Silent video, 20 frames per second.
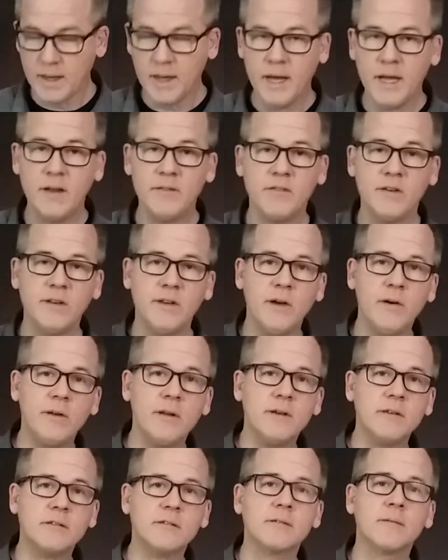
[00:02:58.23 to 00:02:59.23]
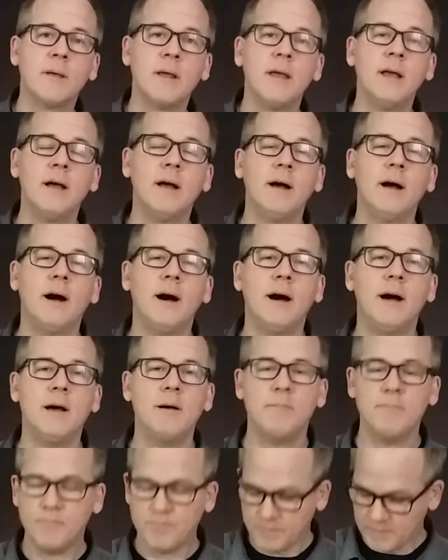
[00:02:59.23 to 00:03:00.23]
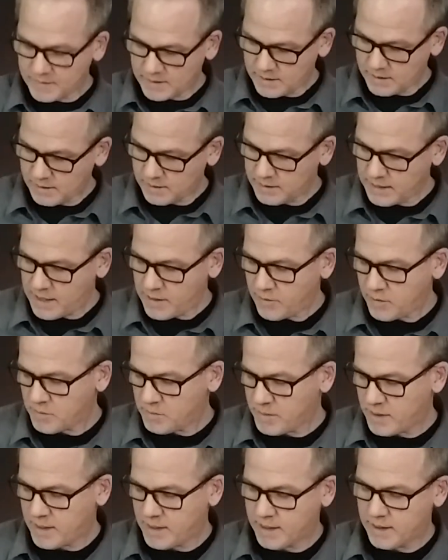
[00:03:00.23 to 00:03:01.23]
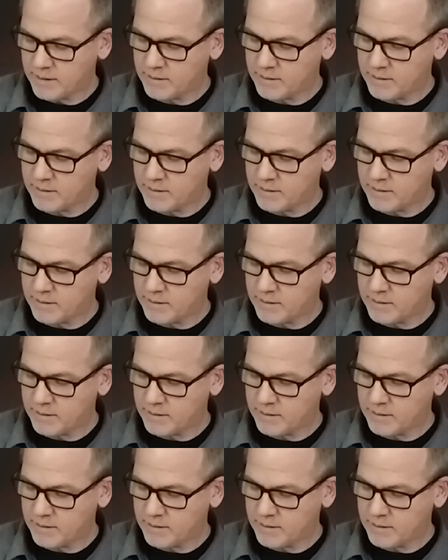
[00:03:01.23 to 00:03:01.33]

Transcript: If you notice, I'm allowing my